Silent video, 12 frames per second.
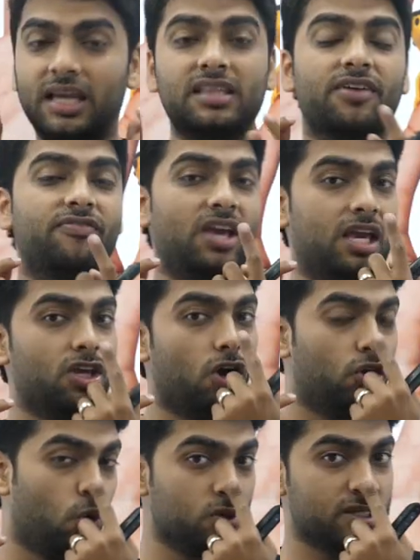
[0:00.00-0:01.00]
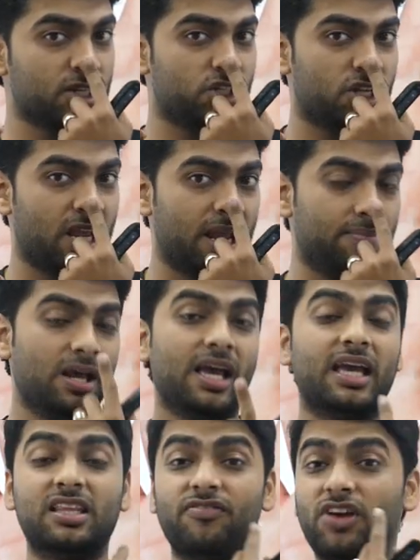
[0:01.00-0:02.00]
in the way your nose is shaped,
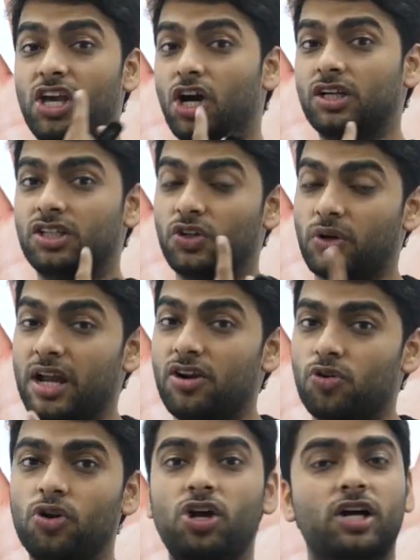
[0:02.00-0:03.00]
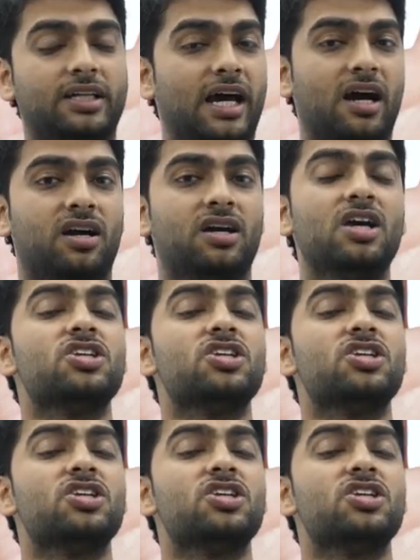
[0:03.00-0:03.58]
in the way you can roll your tongue.